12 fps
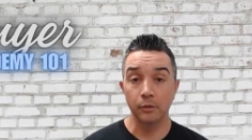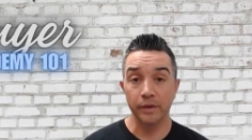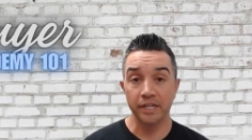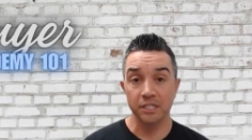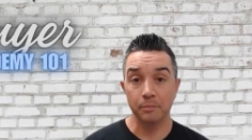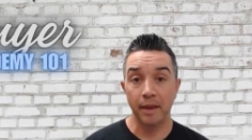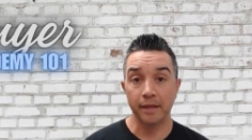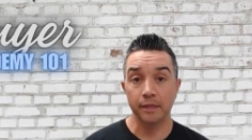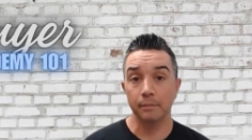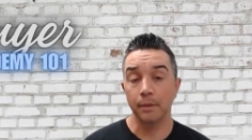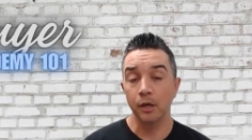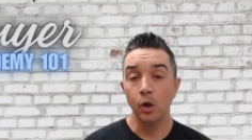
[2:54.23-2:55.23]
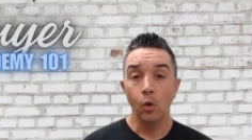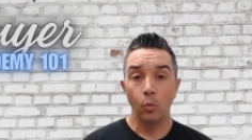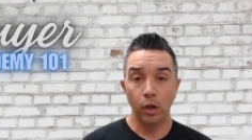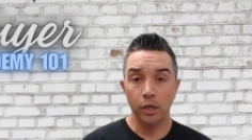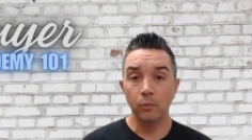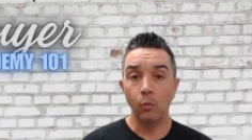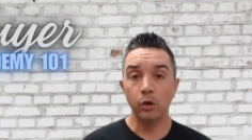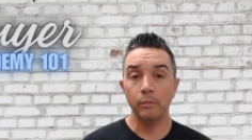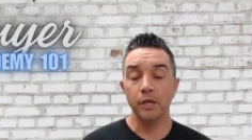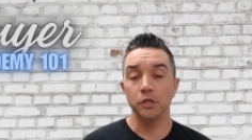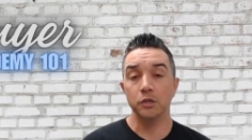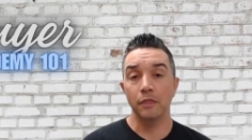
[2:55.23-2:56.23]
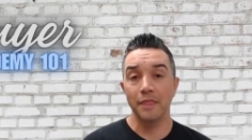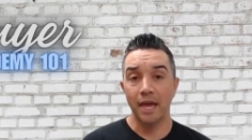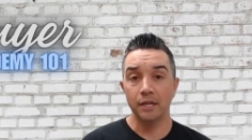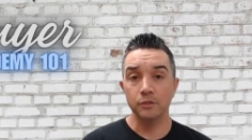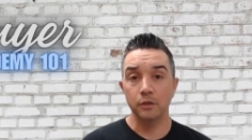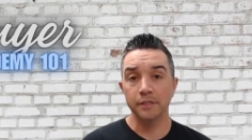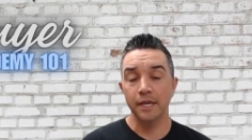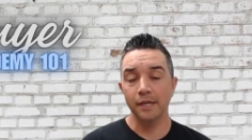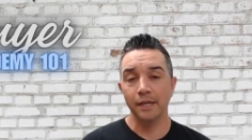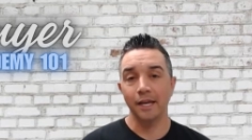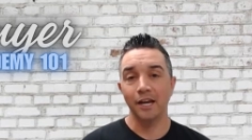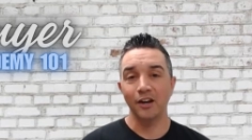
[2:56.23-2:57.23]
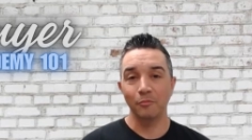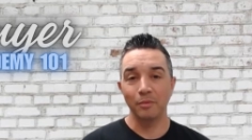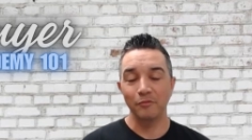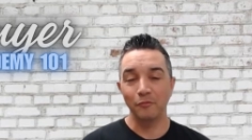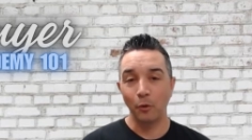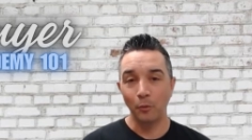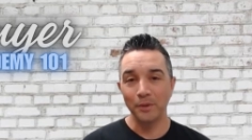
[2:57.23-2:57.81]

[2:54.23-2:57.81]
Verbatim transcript: and re-inspect them, but we're going to want to make sure that is all taken care of before